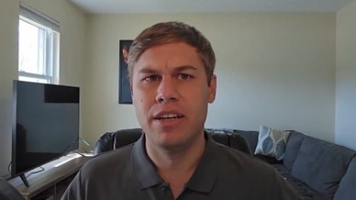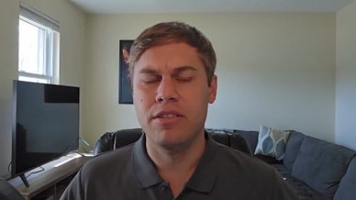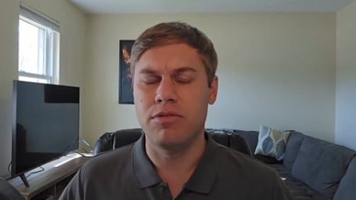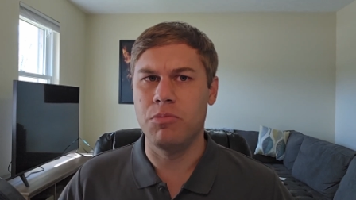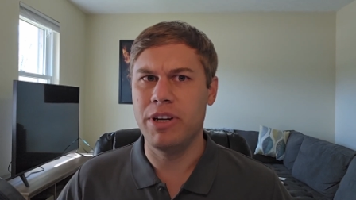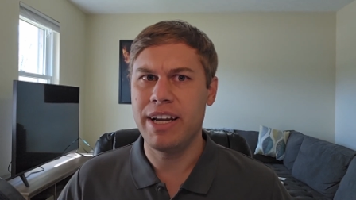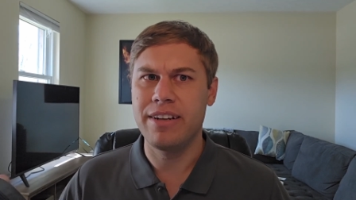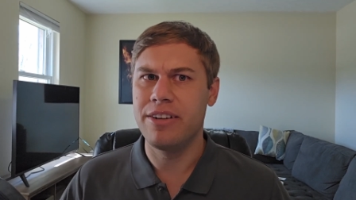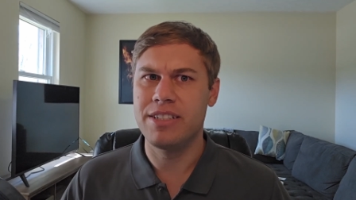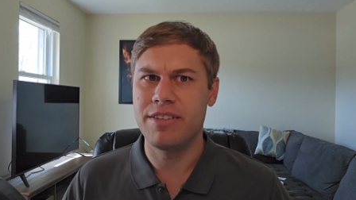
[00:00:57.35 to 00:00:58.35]
From what I can
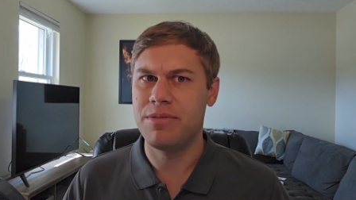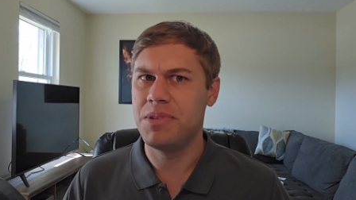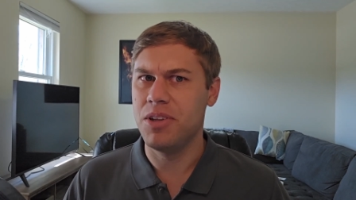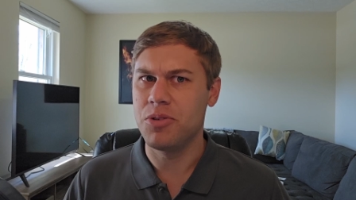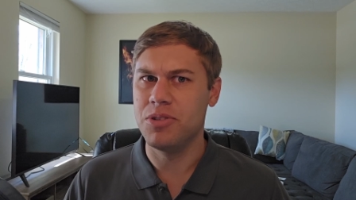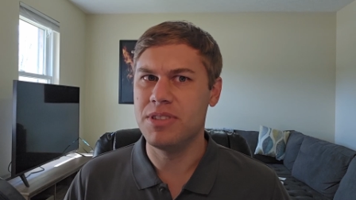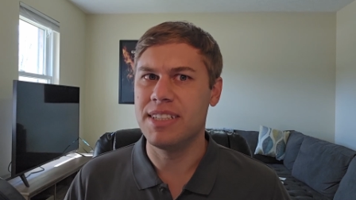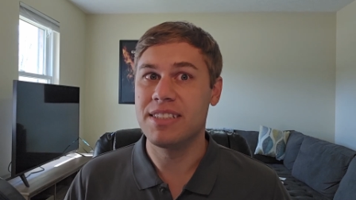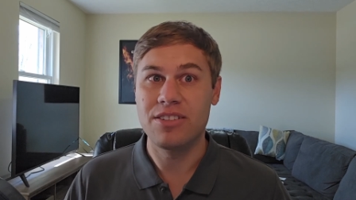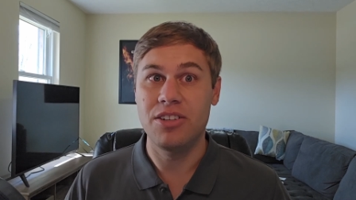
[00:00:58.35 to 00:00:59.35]
understand from the locals,
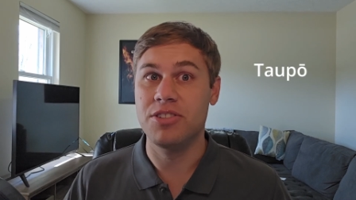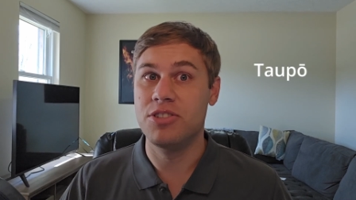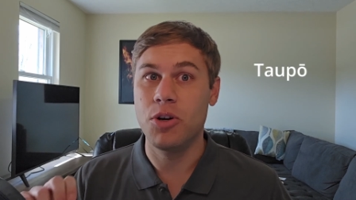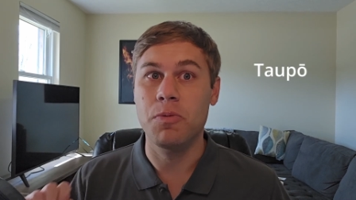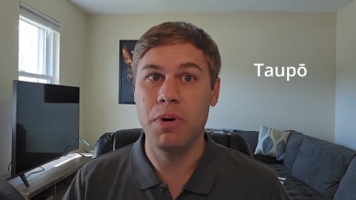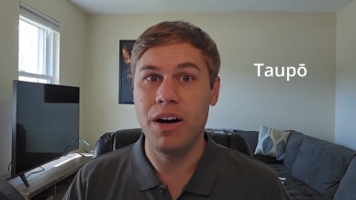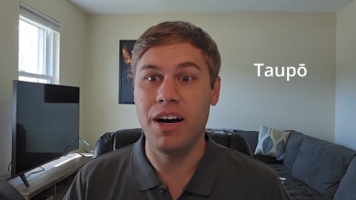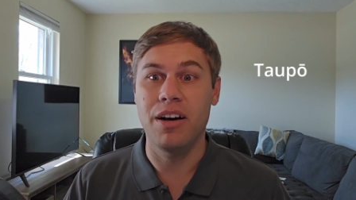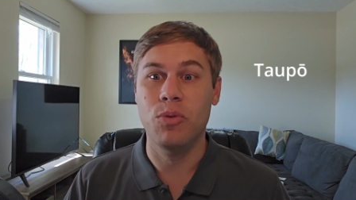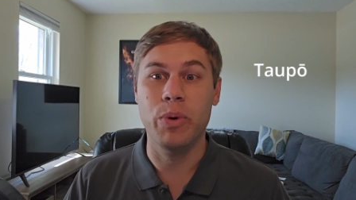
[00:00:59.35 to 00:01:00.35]
it's called
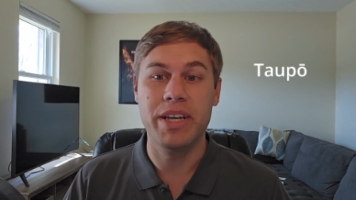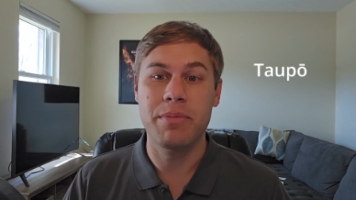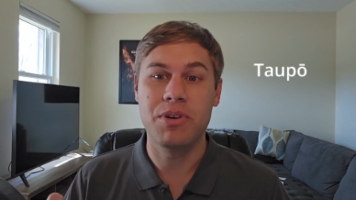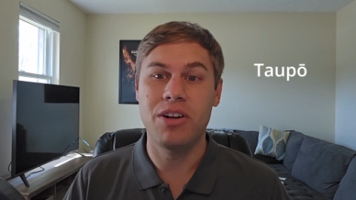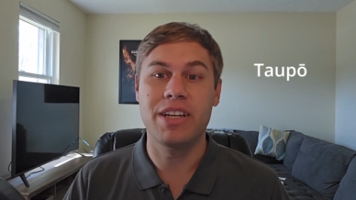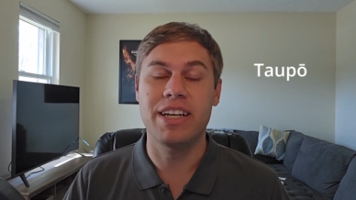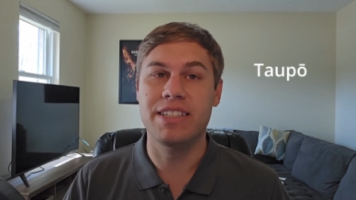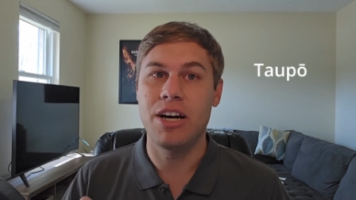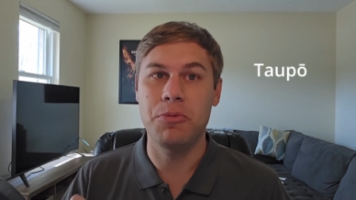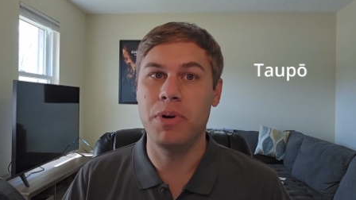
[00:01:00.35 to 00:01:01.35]
Taupo. We kept calling it
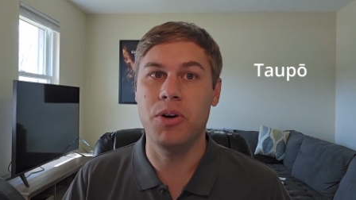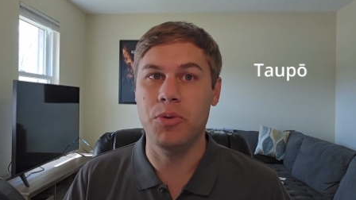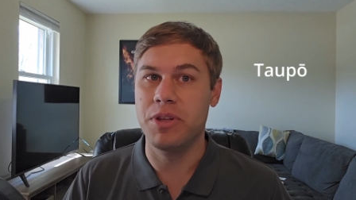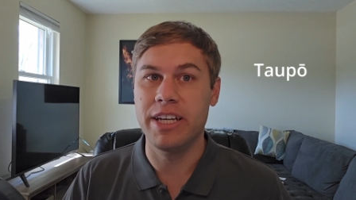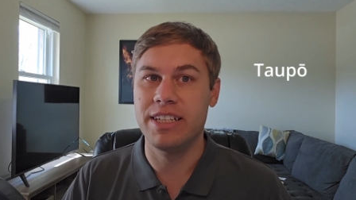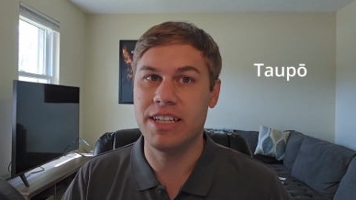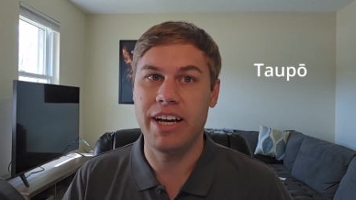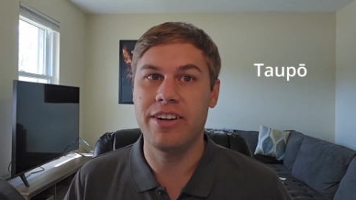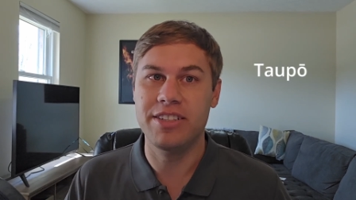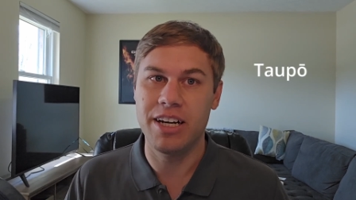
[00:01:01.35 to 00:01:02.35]
Taupo the
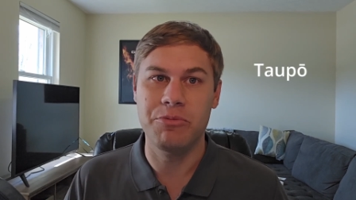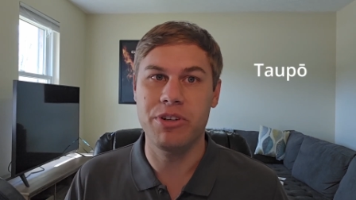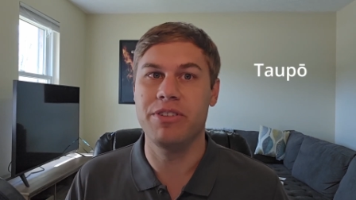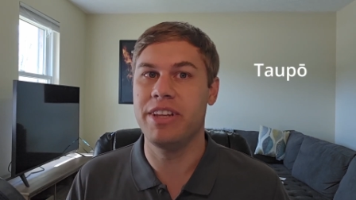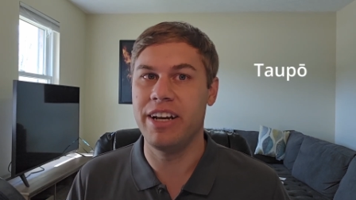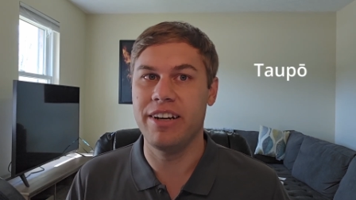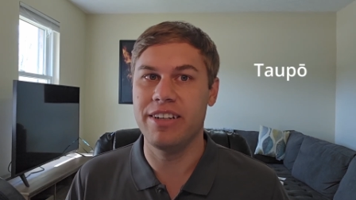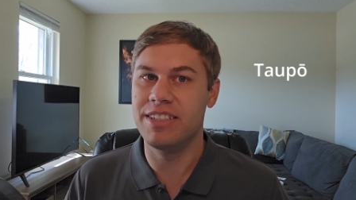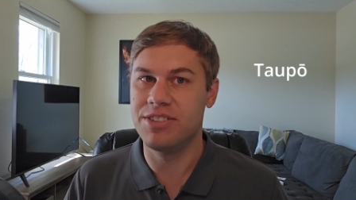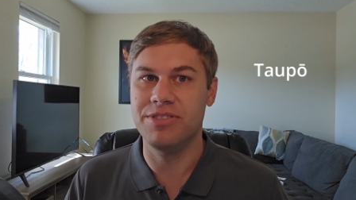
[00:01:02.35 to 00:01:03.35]
entire time we were there
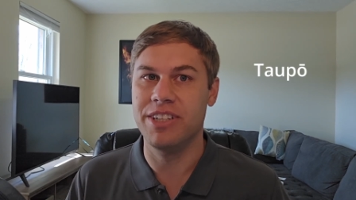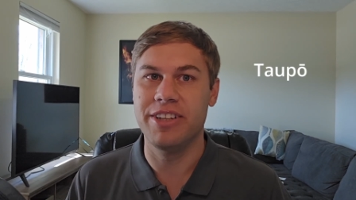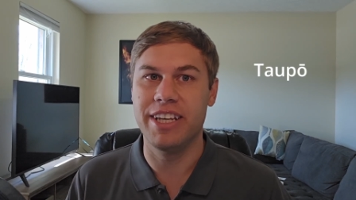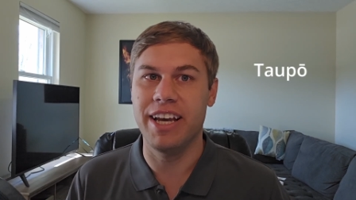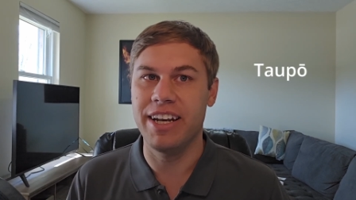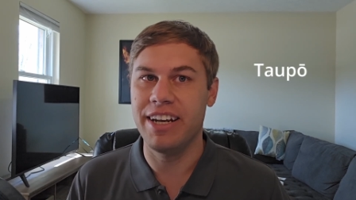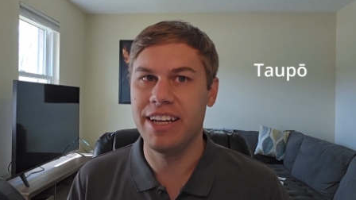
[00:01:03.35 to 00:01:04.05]
until near the end.